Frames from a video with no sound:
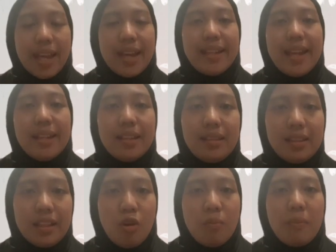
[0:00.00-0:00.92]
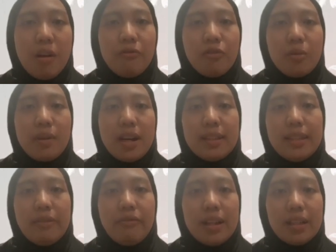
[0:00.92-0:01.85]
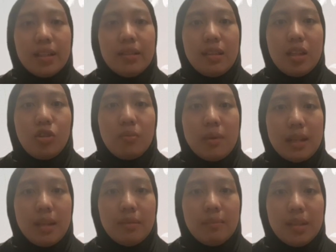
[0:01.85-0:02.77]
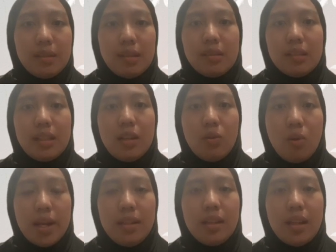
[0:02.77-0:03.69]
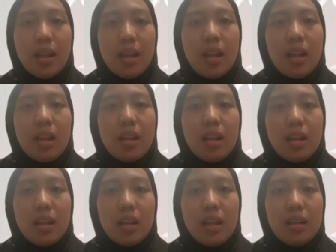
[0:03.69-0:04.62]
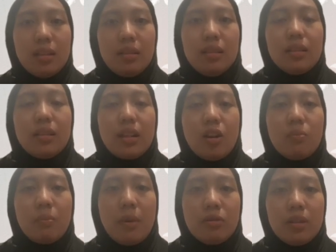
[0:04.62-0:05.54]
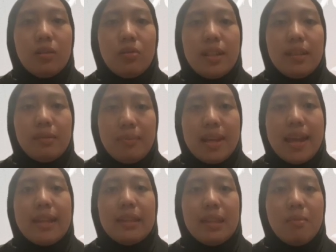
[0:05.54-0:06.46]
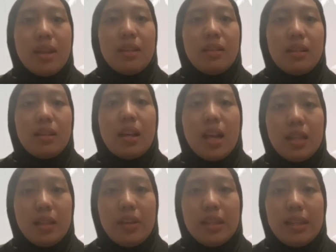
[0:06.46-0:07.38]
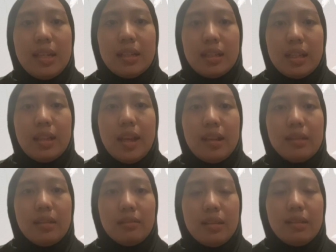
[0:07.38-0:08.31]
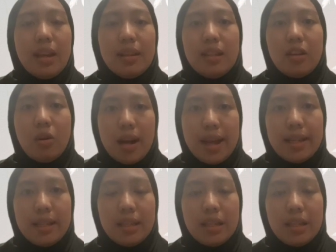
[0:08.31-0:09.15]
Net is the compound from Arctic fungus Ethiopia species D1, and the compound 2 display antibacterial activity against S. aureus and E. coli.